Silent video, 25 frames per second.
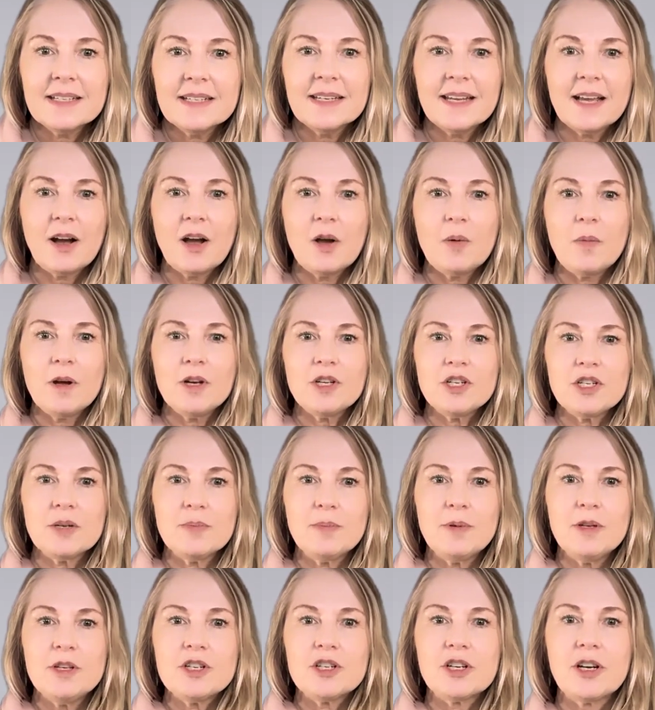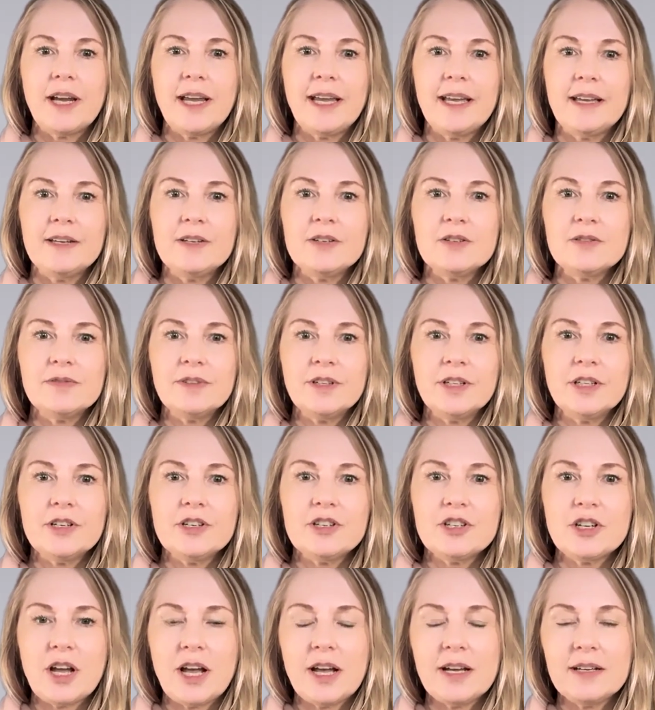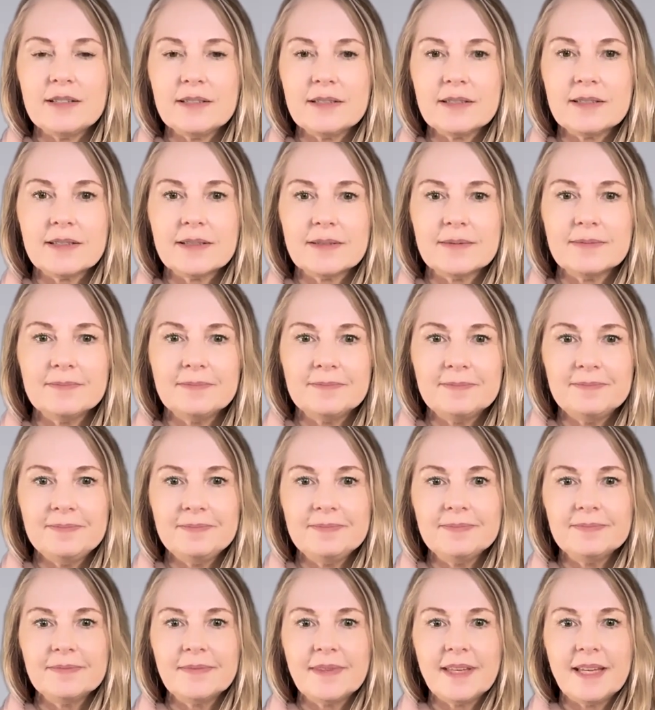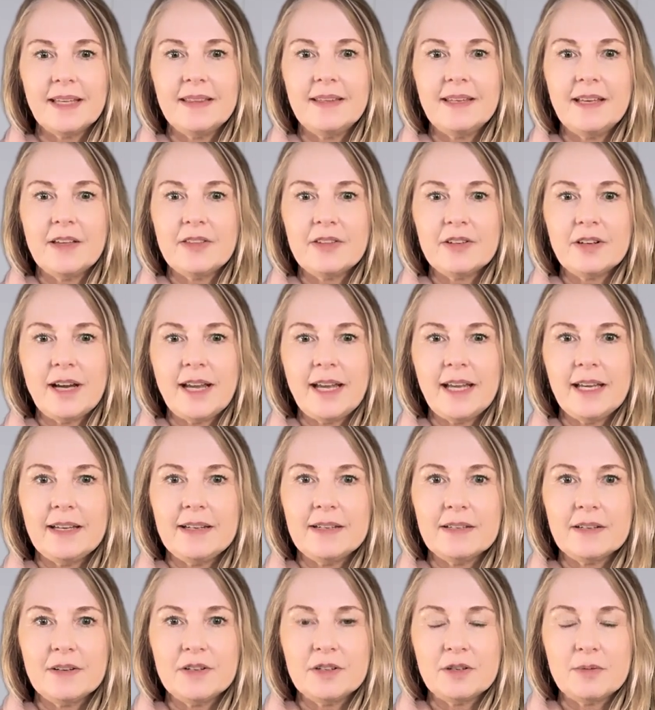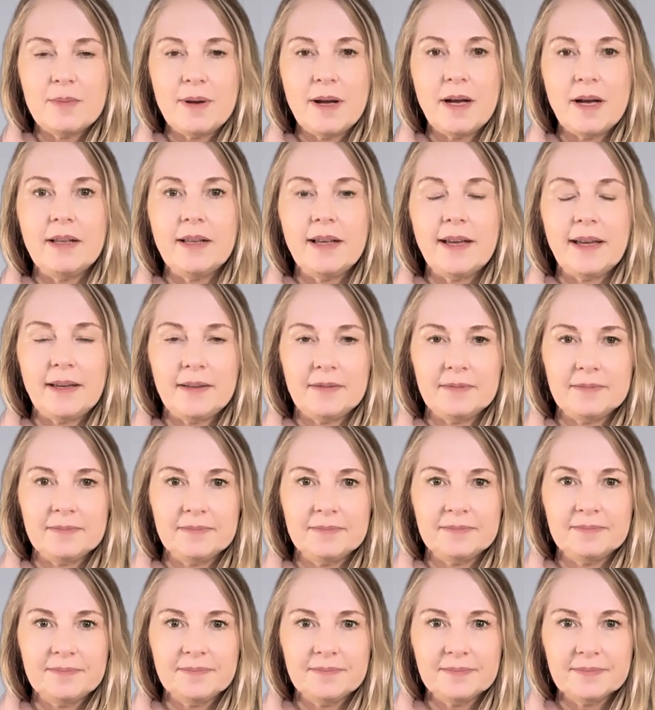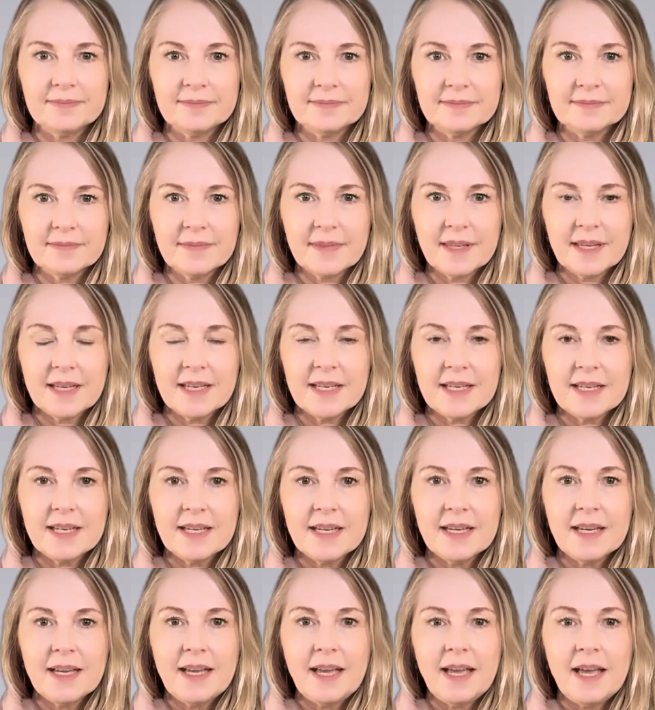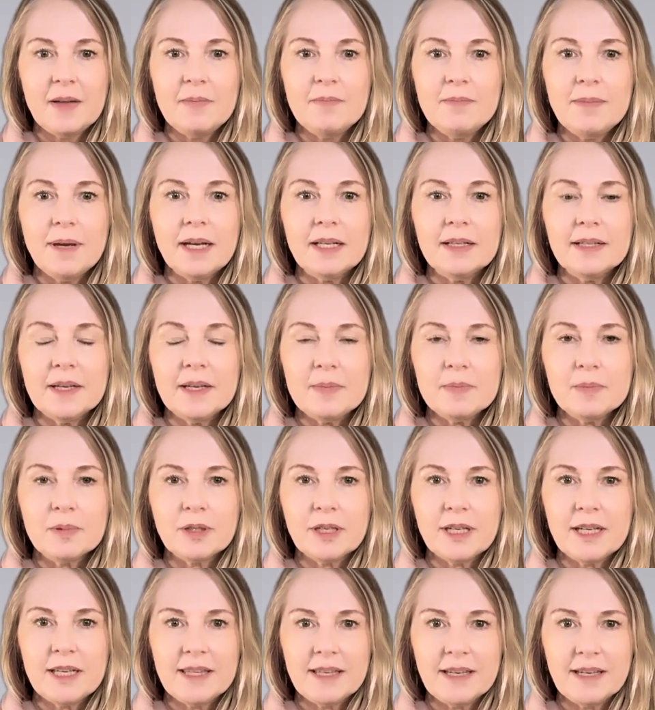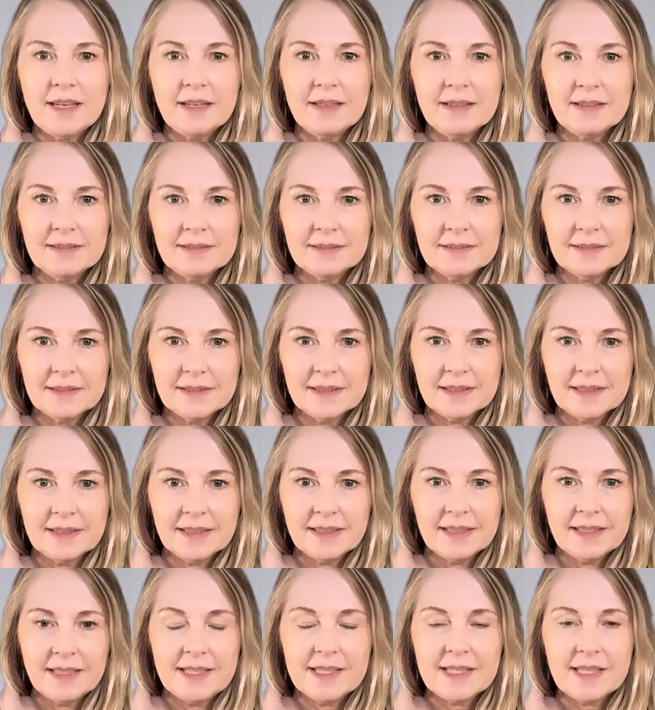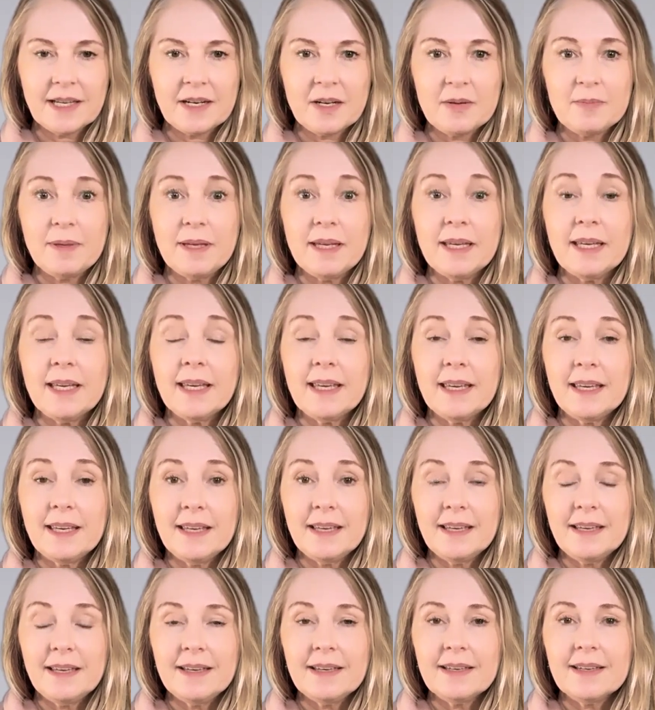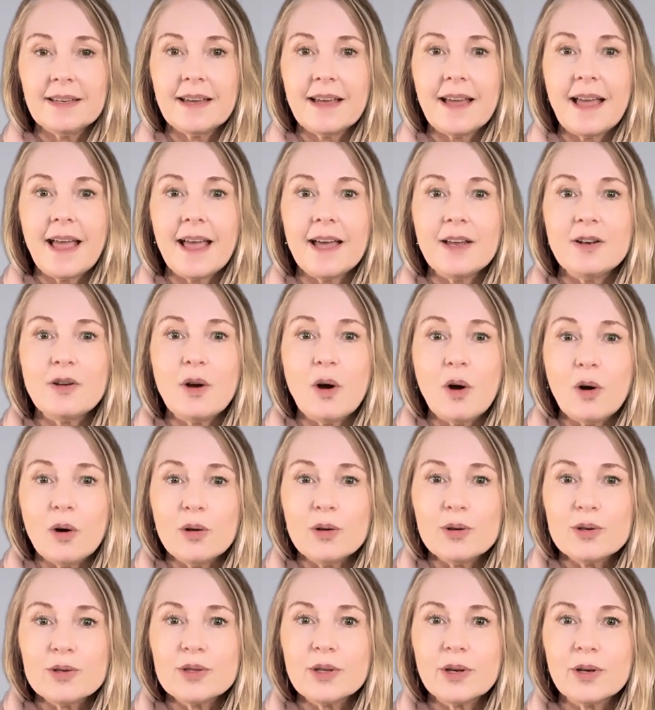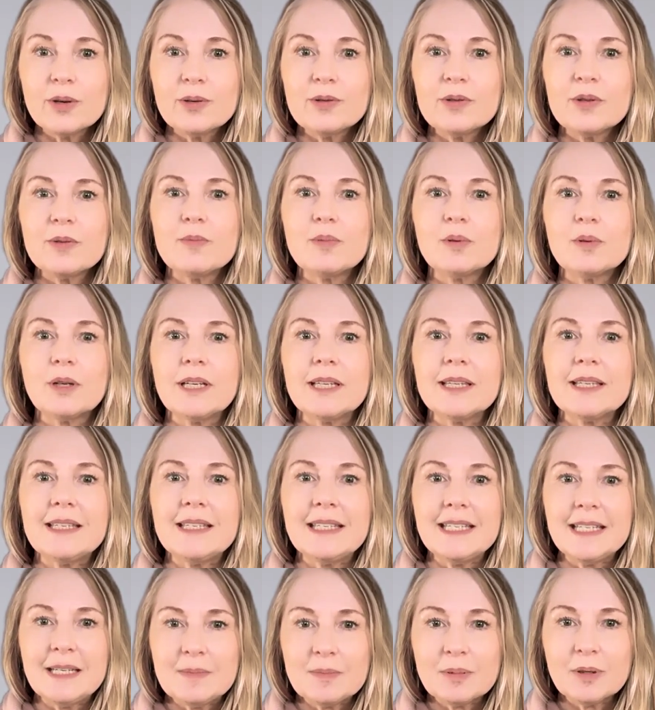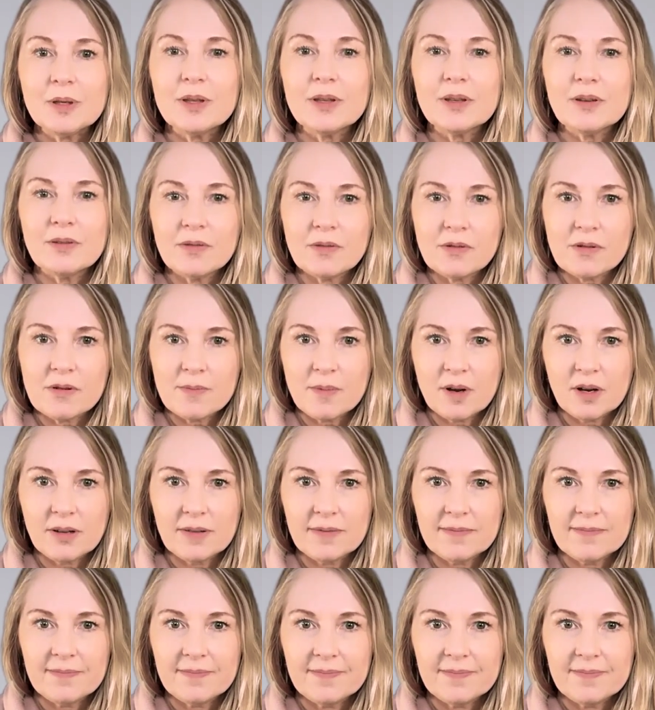Now, I want you to put your hand over your chest and the other hand on your belly. And belly breathing is going to be key, and also to breathe deeper than normal.